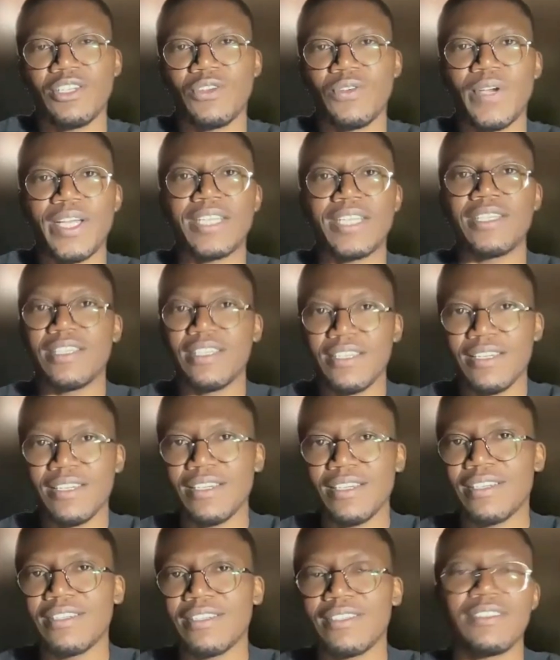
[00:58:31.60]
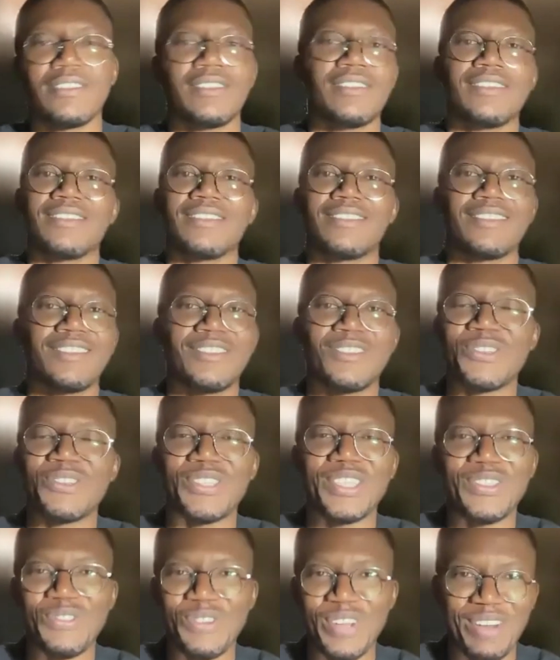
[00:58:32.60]
Your idea is,
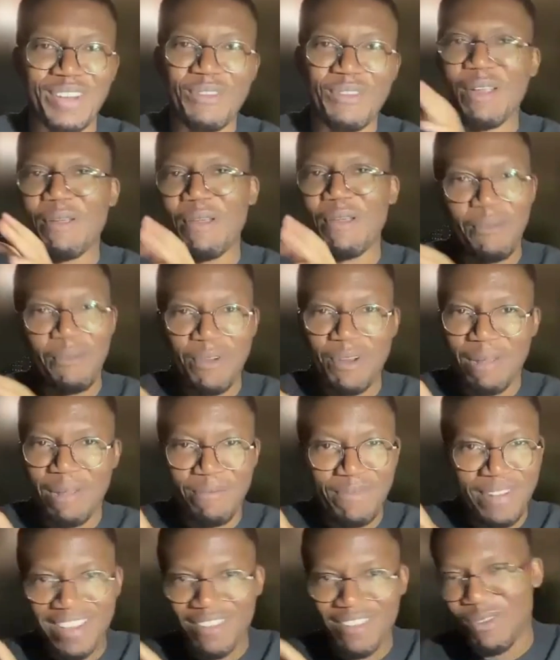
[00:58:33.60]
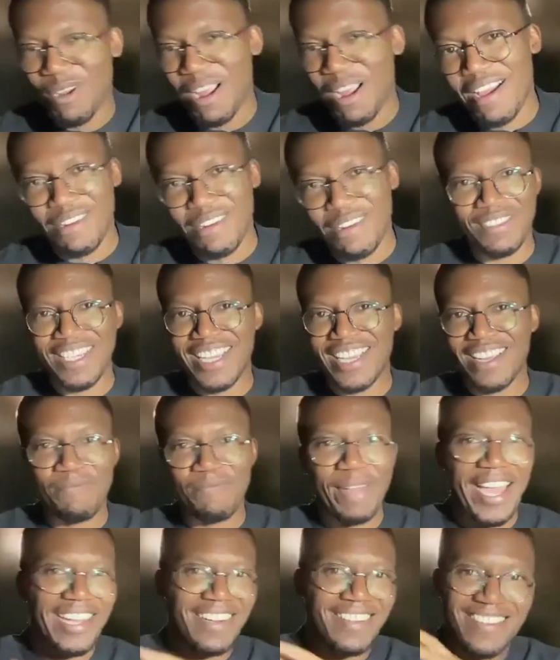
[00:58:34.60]
I believe we're out of there.
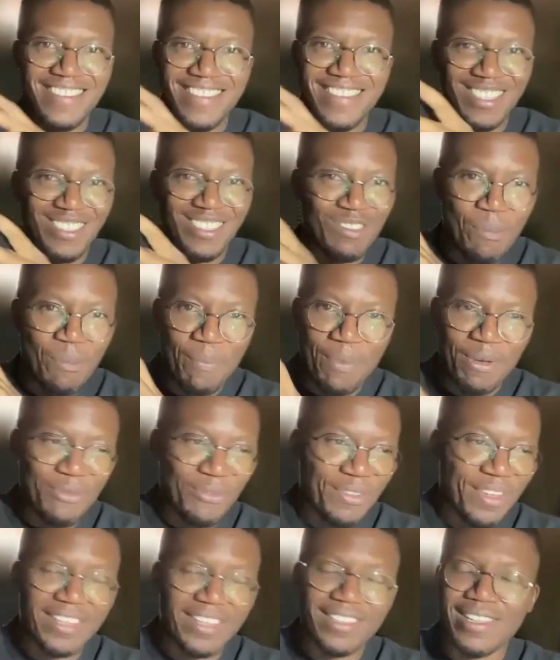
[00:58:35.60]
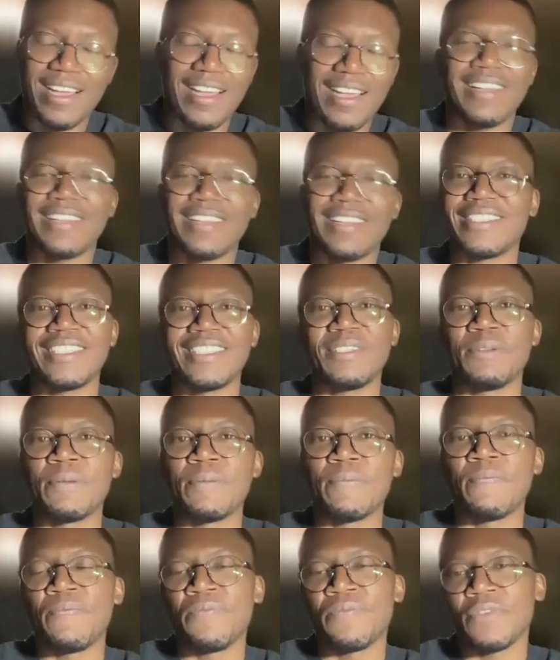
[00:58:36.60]
My idea is so perfect now.
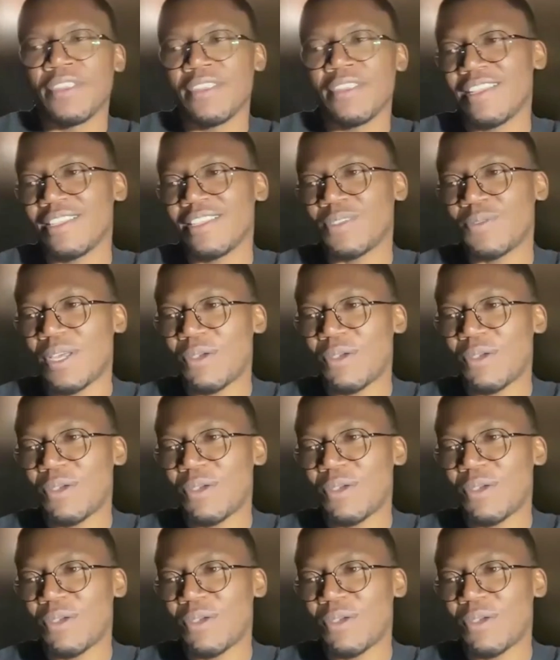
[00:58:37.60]
That's